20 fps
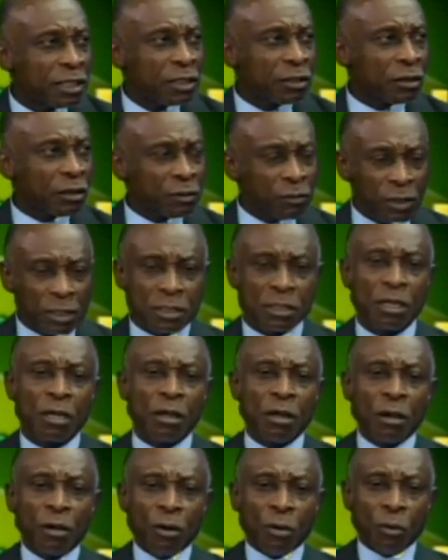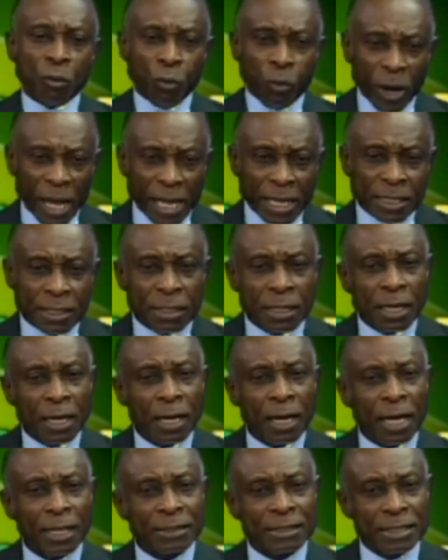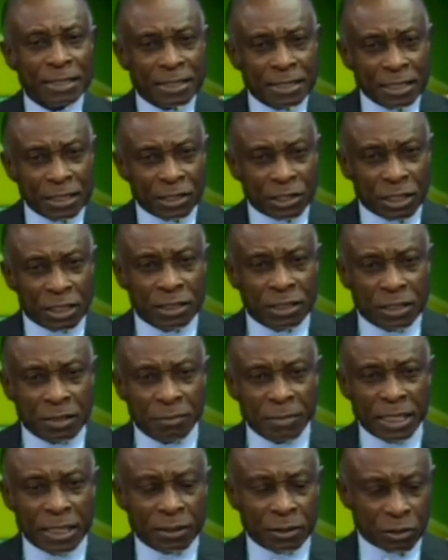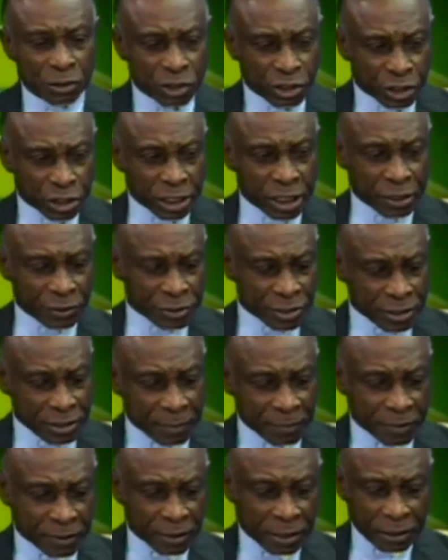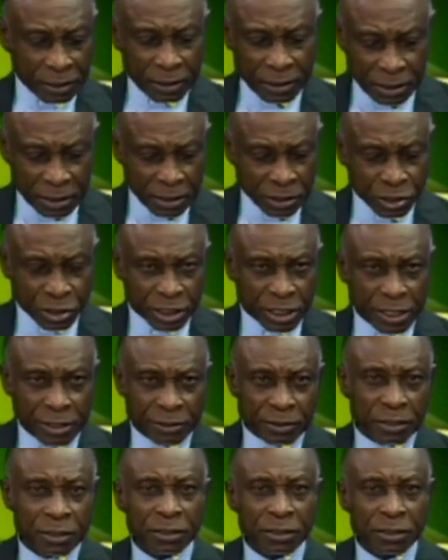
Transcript: In other words, when a decision is made to share something, it is shared.